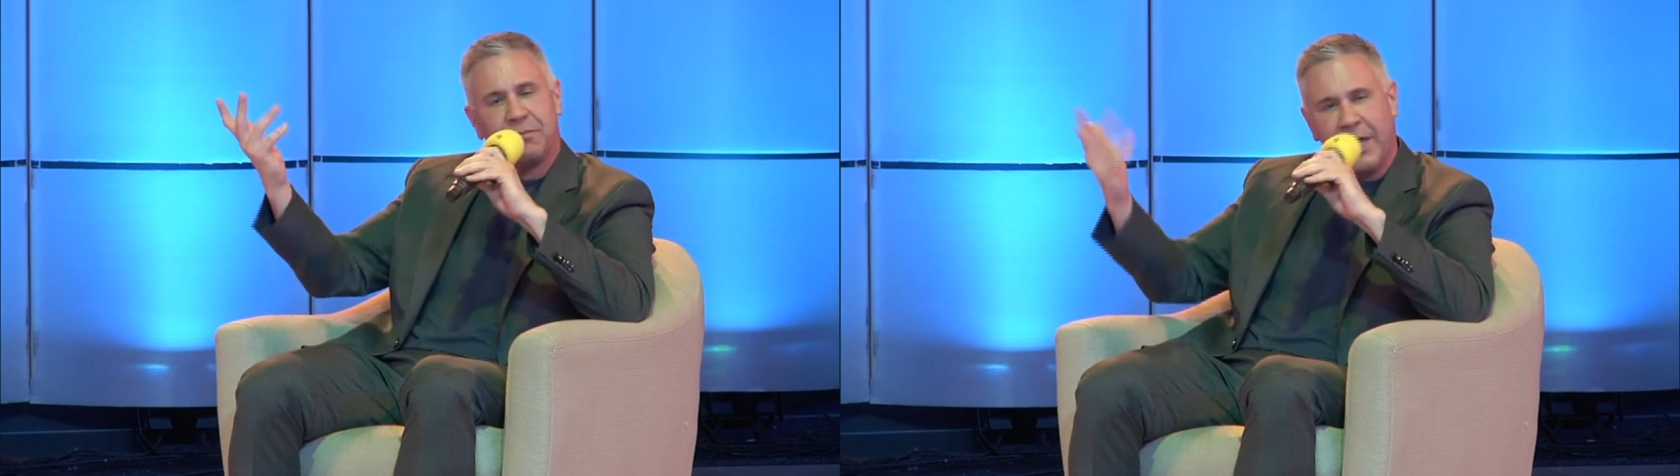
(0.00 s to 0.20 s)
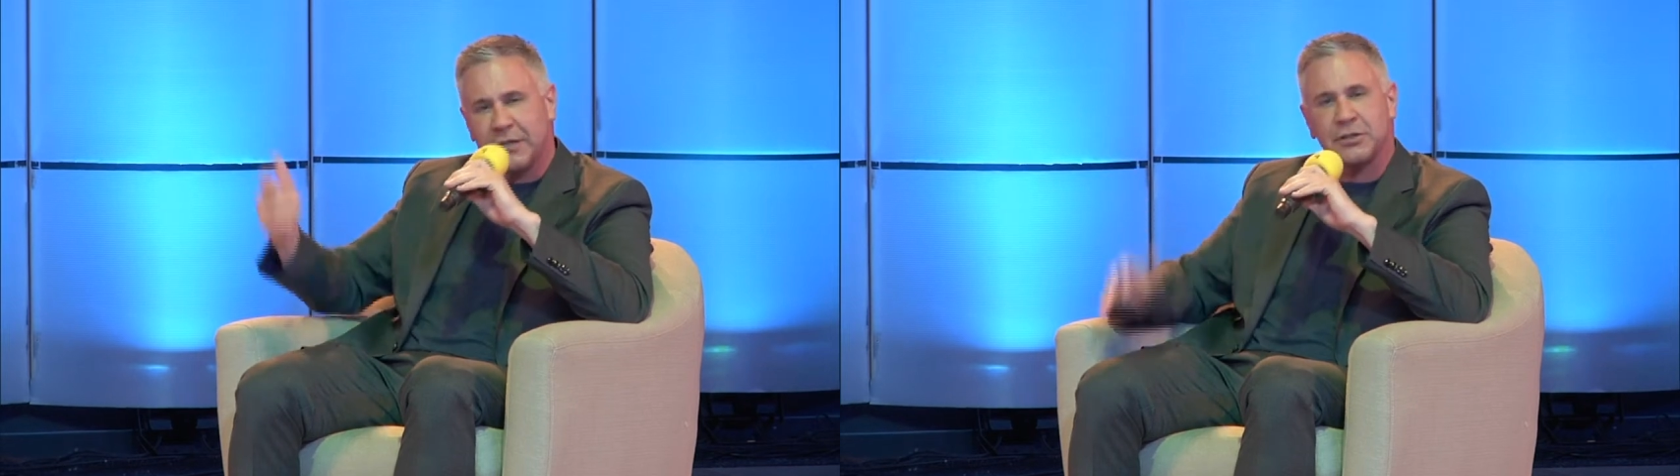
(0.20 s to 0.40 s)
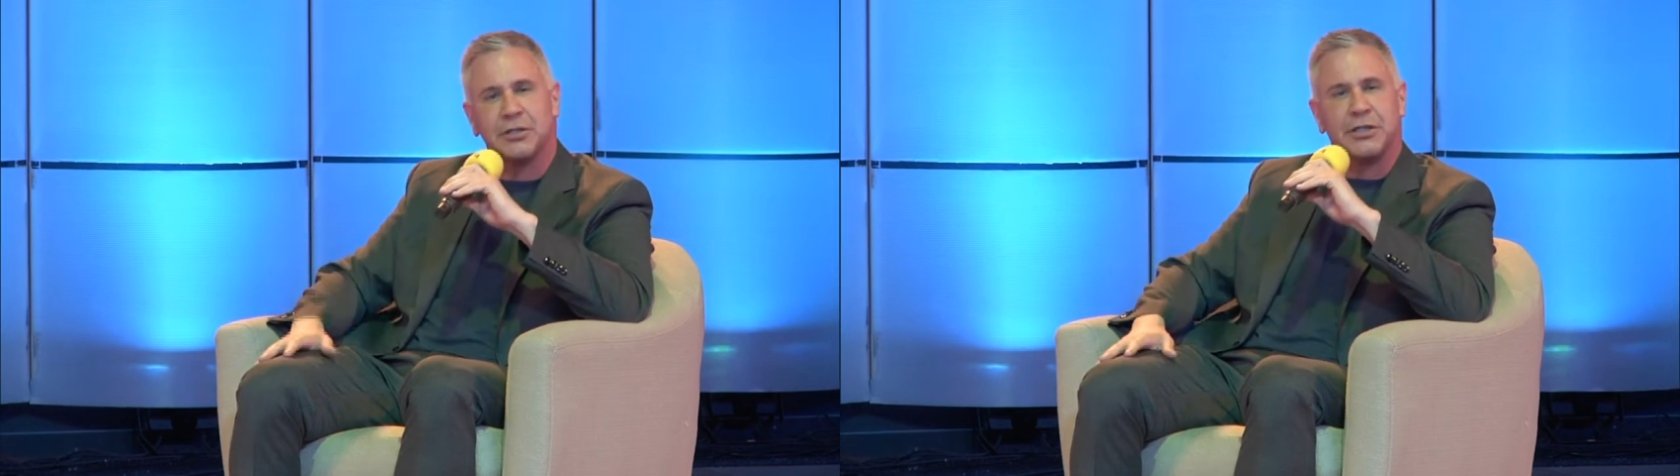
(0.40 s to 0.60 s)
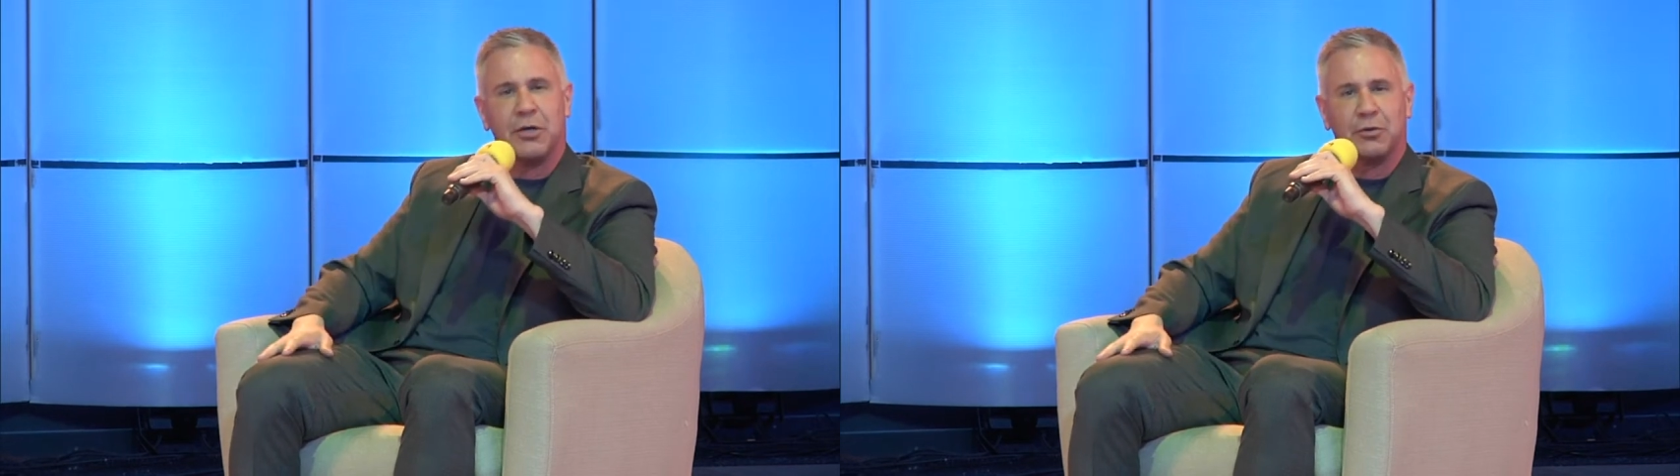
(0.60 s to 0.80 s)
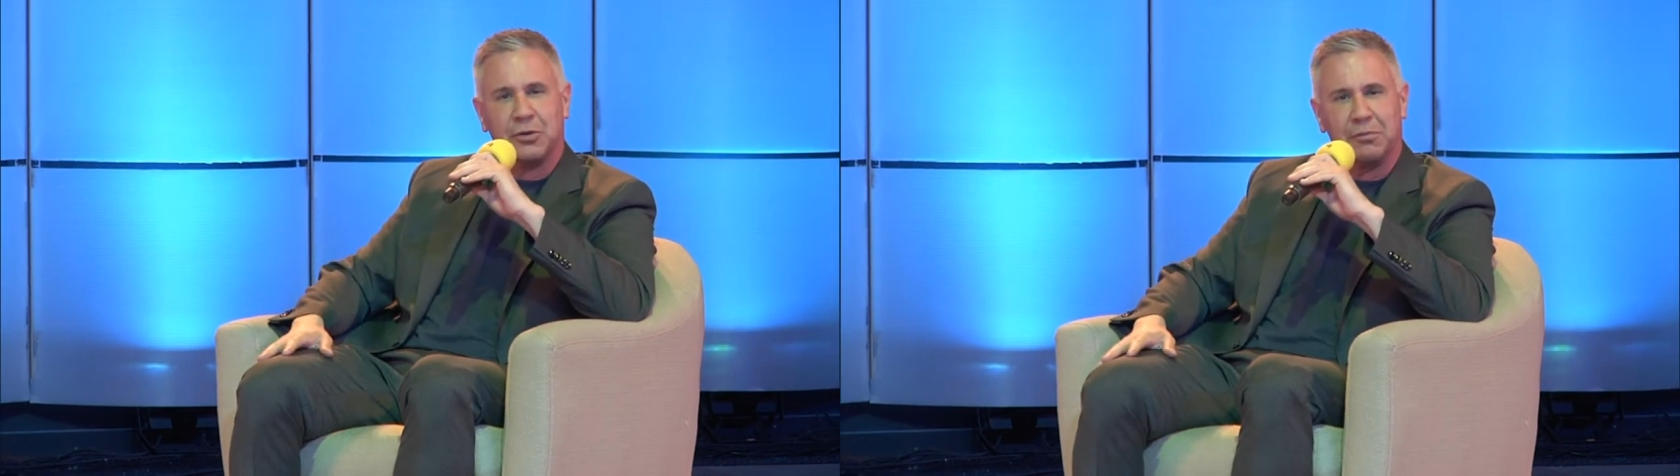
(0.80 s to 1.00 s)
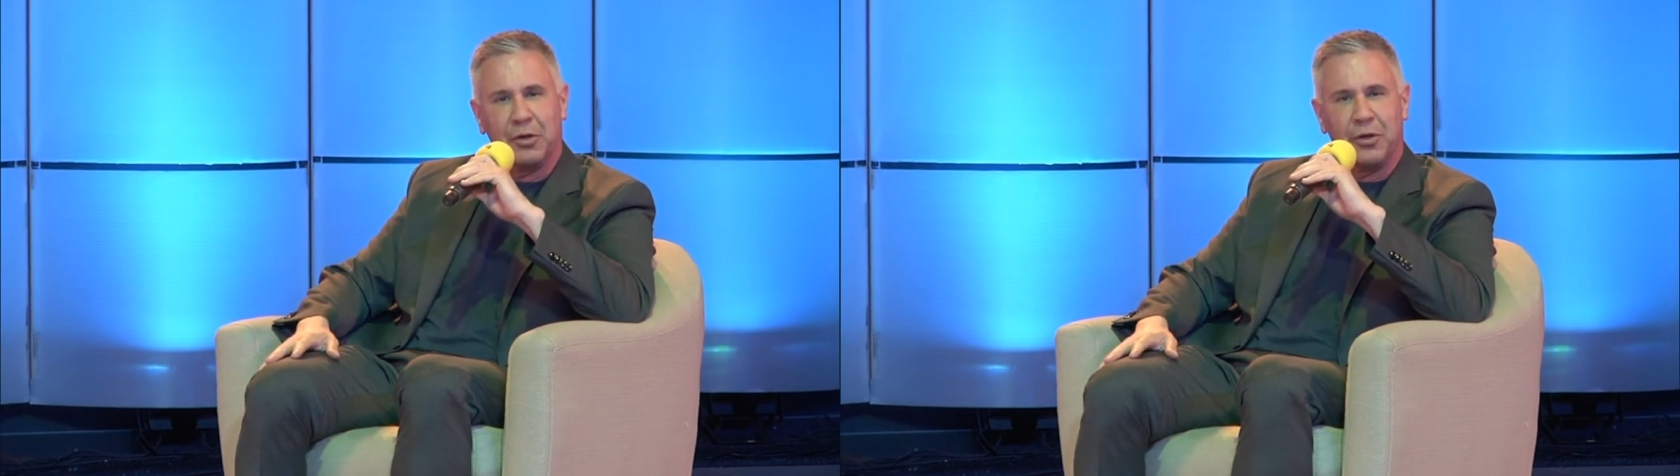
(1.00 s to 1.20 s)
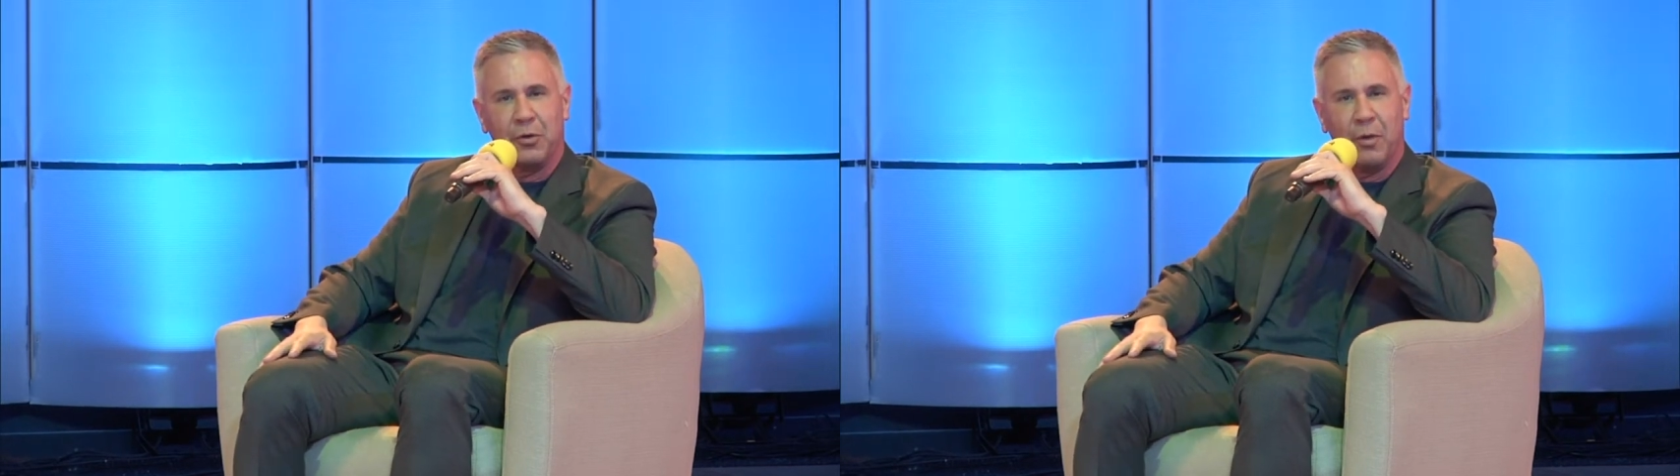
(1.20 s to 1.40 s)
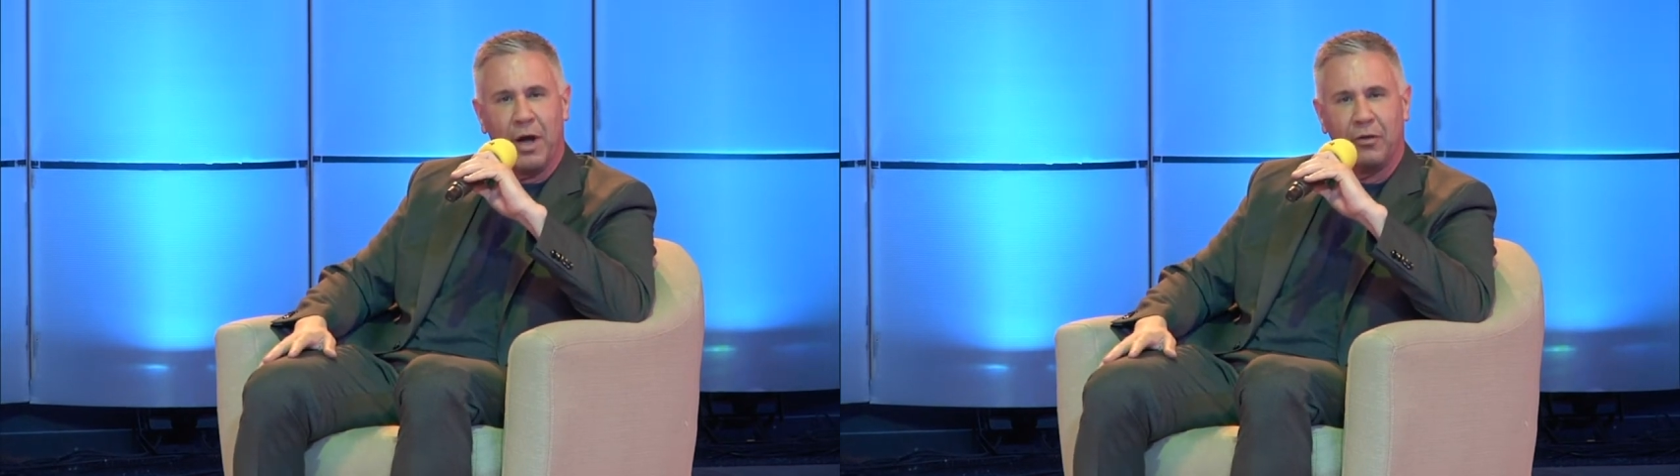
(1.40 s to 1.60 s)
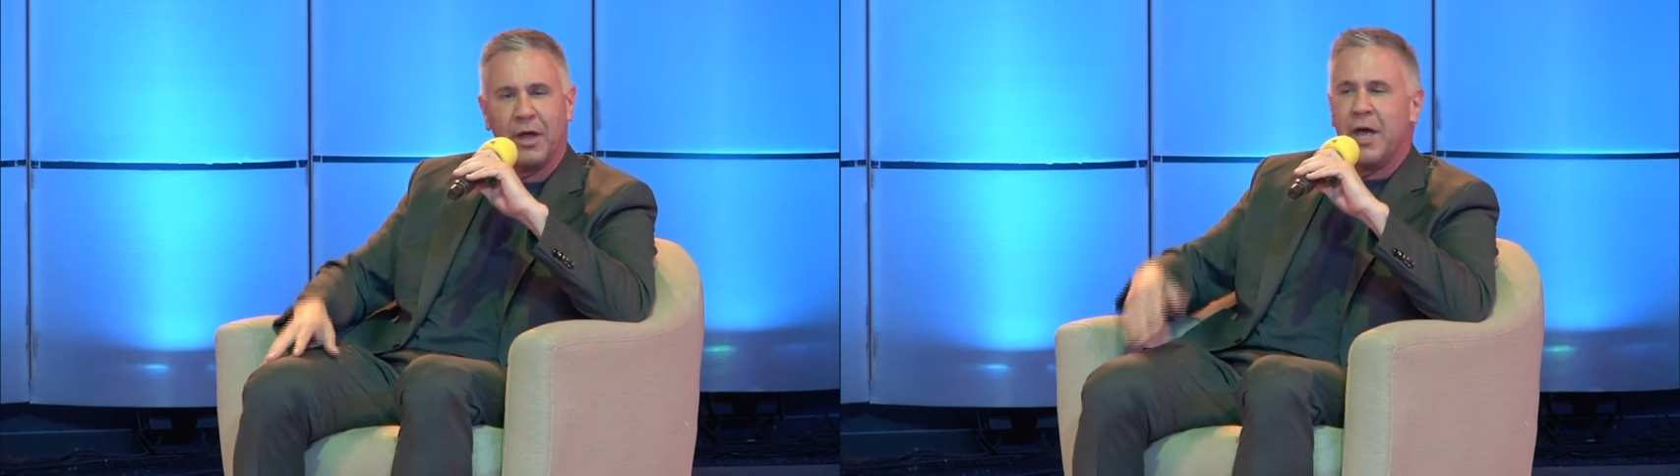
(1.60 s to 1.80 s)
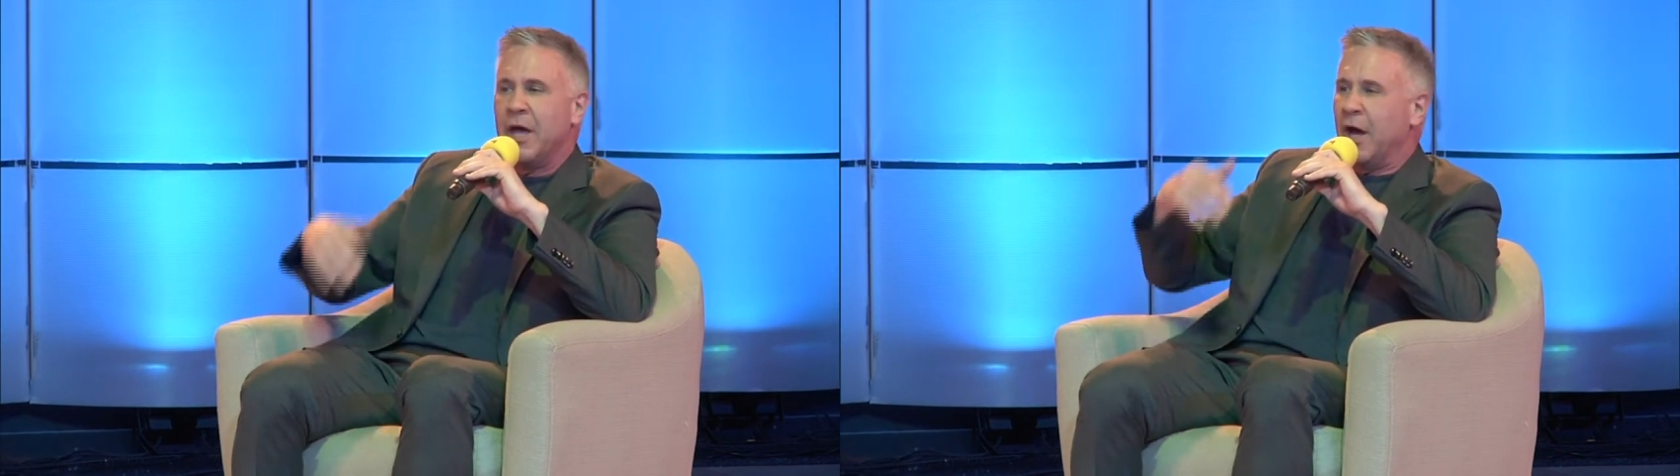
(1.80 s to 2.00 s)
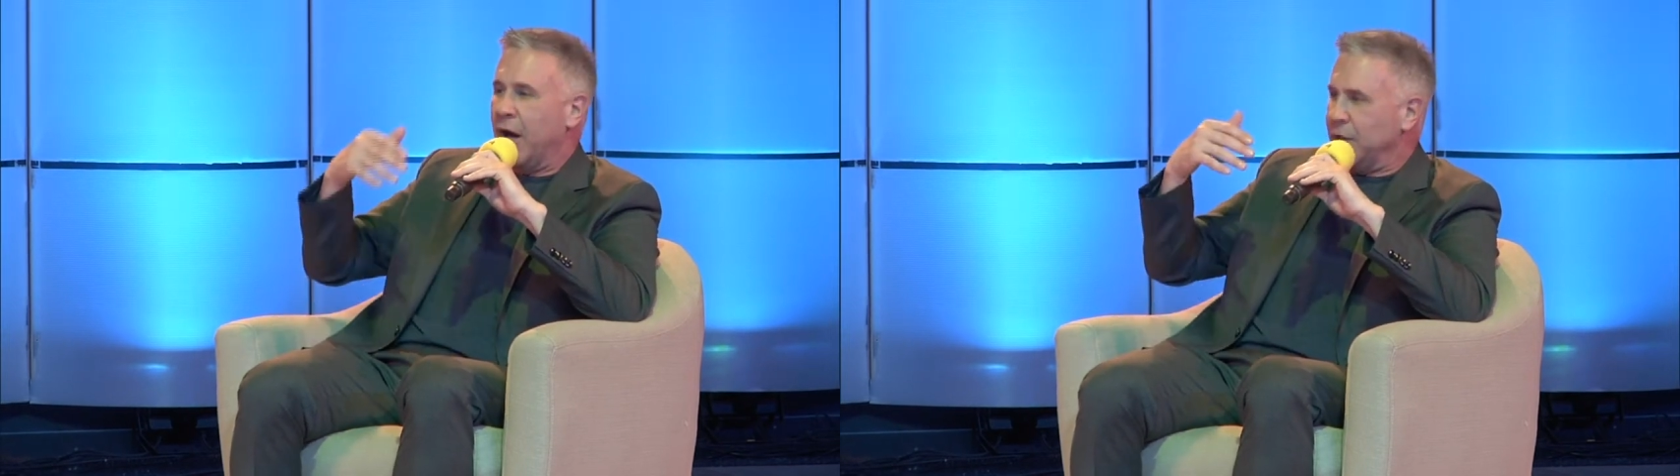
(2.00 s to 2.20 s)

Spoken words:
That's the secret to building wealth. Yeah.